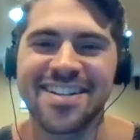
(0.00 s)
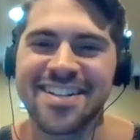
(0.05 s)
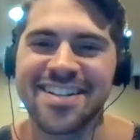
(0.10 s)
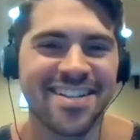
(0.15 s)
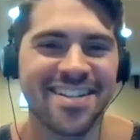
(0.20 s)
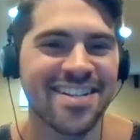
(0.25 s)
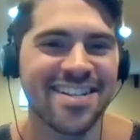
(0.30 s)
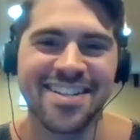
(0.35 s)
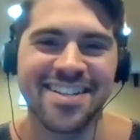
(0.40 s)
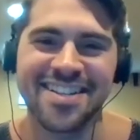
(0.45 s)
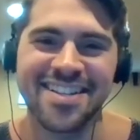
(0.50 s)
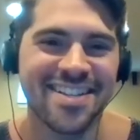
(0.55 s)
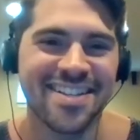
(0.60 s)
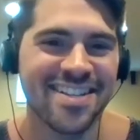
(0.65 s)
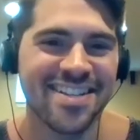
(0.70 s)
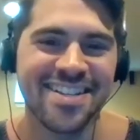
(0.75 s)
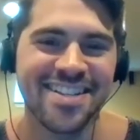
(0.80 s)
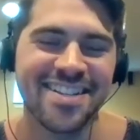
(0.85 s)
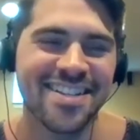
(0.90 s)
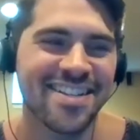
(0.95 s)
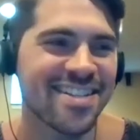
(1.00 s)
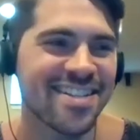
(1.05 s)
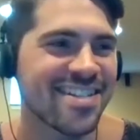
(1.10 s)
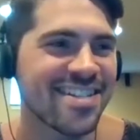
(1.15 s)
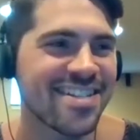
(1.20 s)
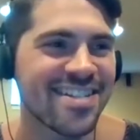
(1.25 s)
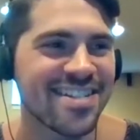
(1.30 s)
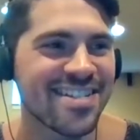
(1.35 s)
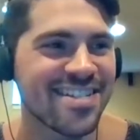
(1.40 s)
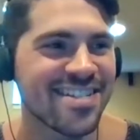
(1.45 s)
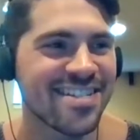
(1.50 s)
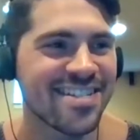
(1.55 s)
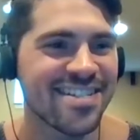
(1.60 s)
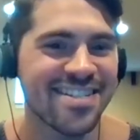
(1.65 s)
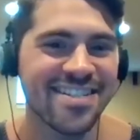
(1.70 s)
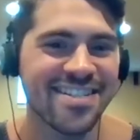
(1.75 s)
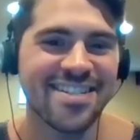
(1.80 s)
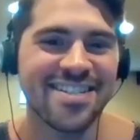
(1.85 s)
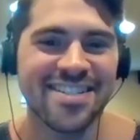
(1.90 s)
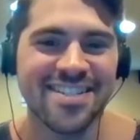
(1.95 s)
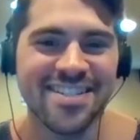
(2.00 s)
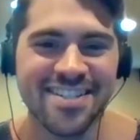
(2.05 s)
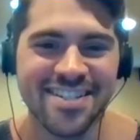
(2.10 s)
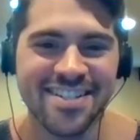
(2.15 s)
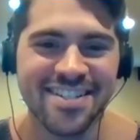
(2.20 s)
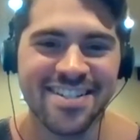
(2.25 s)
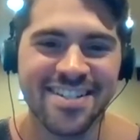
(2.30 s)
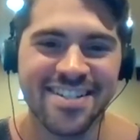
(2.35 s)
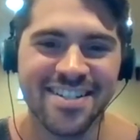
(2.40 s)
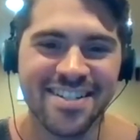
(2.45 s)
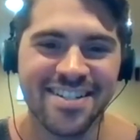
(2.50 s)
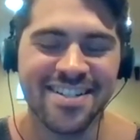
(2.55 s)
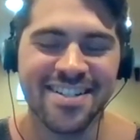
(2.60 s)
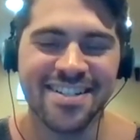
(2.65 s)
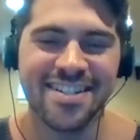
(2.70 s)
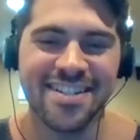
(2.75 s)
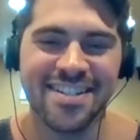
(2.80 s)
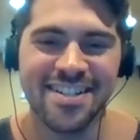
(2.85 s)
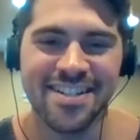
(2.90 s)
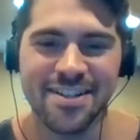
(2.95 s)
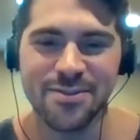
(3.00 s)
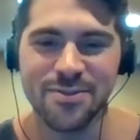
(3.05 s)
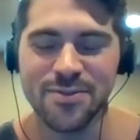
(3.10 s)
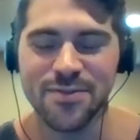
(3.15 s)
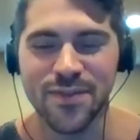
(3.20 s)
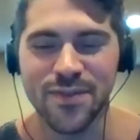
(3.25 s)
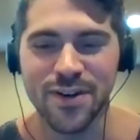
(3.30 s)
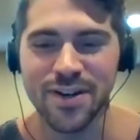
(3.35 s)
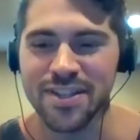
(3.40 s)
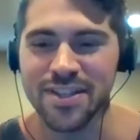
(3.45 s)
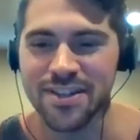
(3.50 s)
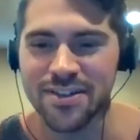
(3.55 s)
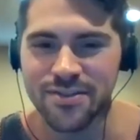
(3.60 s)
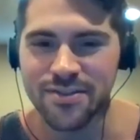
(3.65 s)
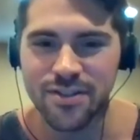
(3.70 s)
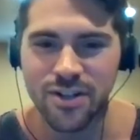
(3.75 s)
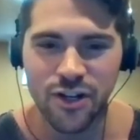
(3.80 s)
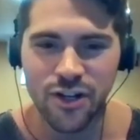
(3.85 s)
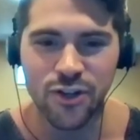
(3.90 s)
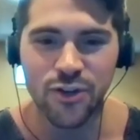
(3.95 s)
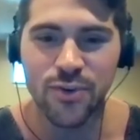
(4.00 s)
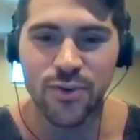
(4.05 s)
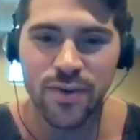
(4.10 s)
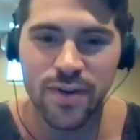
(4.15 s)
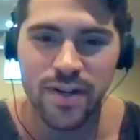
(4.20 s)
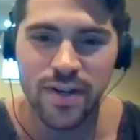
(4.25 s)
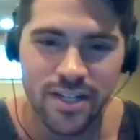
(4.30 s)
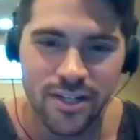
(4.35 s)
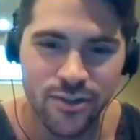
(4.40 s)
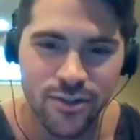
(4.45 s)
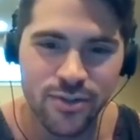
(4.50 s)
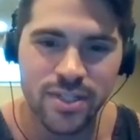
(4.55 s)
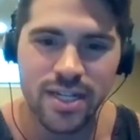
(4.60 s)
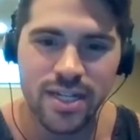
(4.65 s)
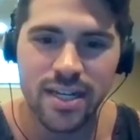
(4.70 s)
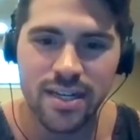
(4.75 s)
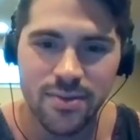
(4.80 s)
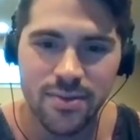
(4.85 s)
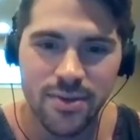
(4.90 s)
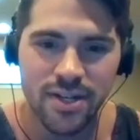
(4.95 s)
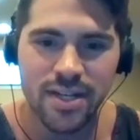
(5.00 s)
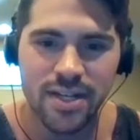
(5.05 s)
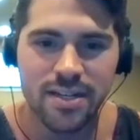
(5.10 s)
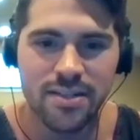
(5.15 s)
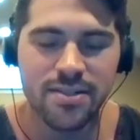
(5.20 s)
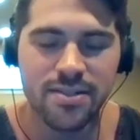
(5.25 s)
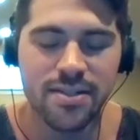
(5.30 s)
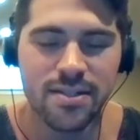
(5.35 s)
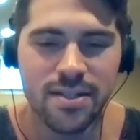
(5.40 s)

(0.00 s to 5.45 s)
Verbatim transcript: There you go. Oh man, that's crazy. It was fun though. Are you using any right now?